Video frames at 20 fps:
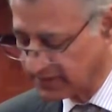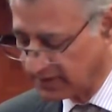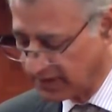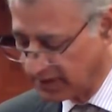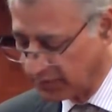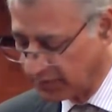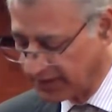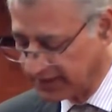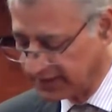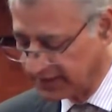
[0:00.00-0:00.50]

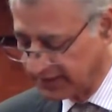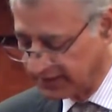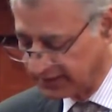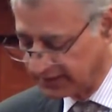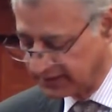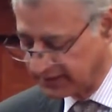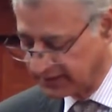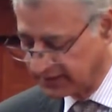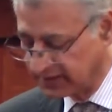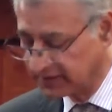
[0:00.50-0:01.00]
among
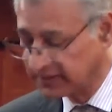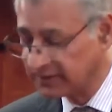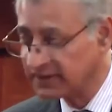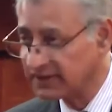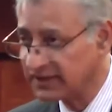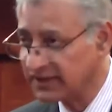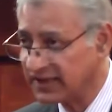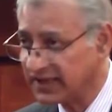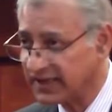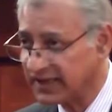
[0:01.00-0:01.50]
internal
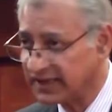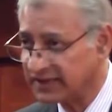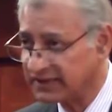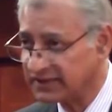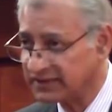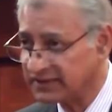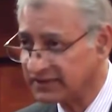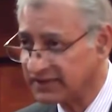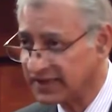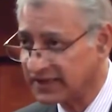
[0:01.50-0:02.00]

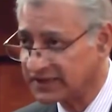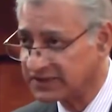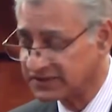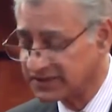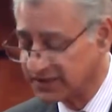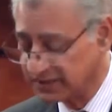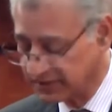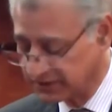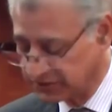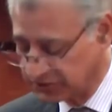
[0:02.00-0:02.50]
and
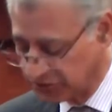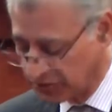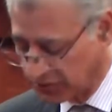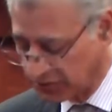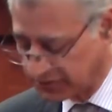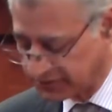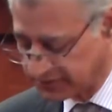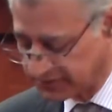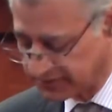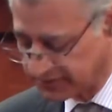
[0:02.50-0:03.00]
external
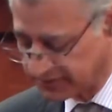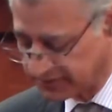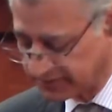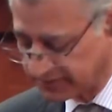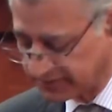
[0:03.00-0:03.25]
shocks.